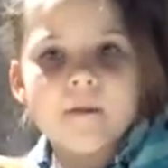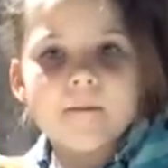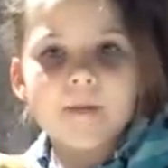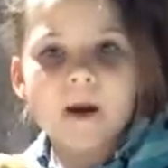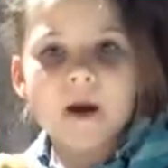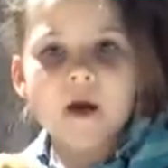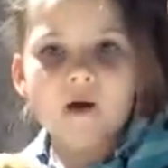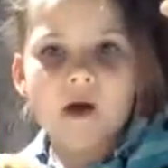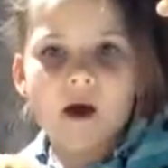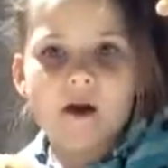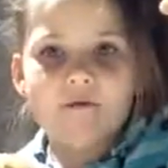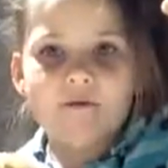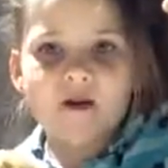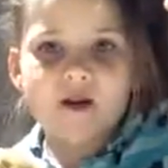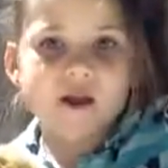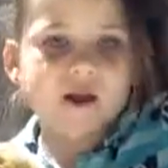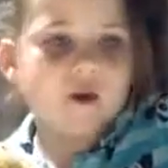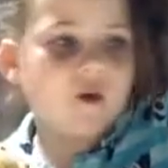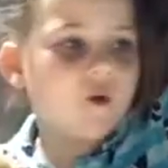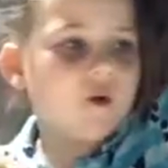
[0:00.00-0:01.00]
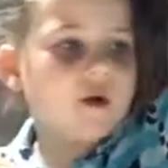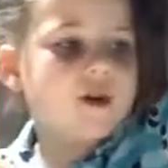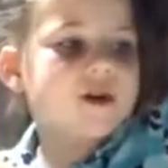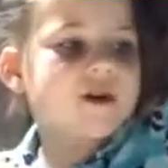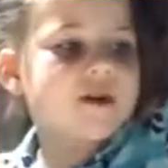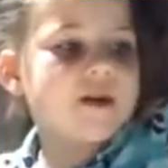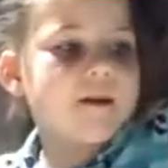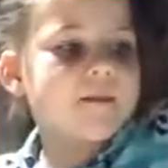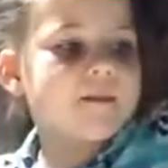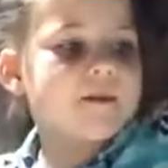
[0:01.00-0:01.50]
But you have to
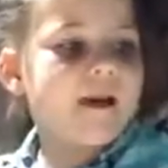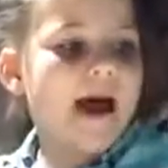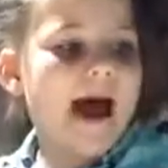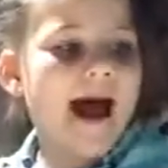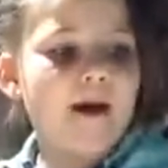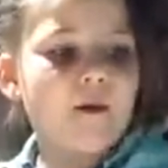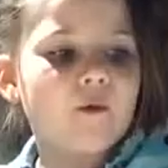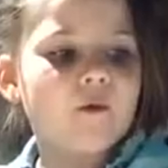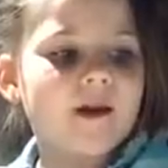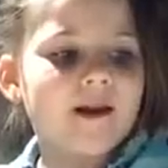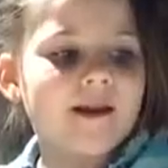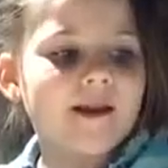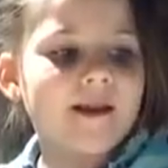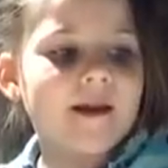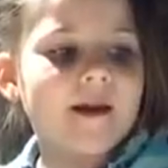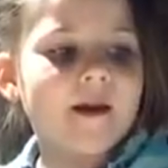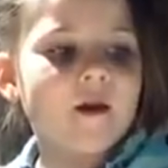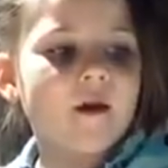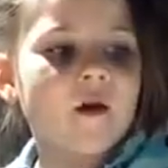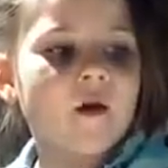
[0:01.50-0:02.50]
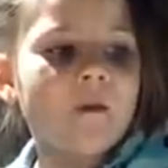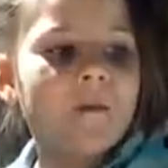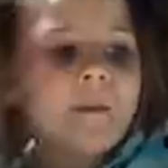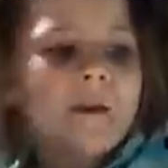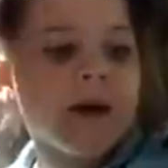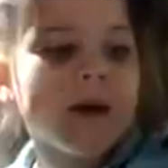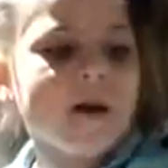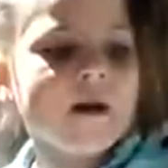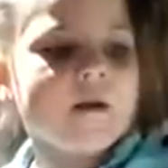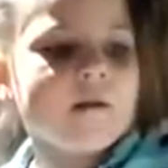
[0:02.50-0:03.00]
squish them down a little
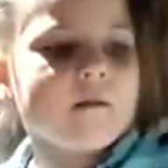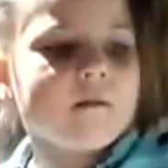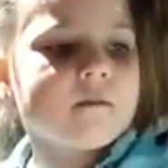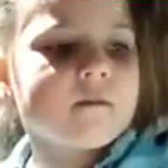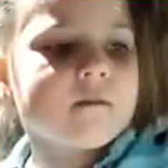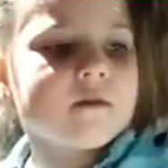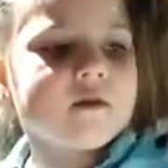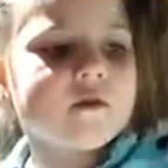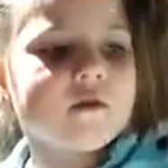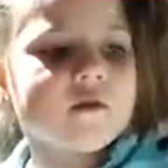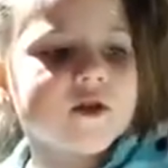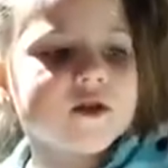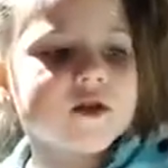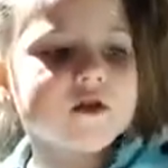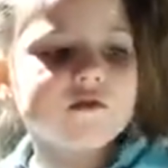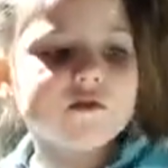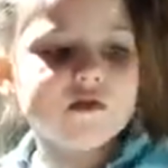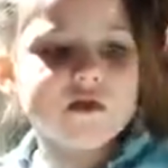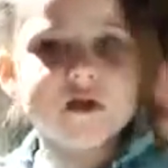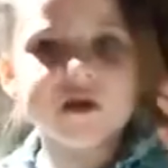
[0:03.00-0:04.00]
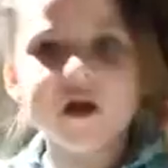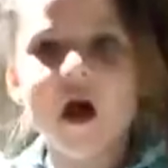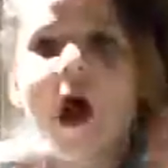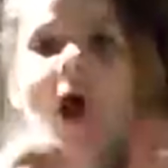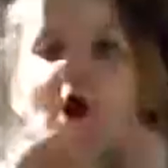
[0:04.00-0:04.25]
bit. Squish.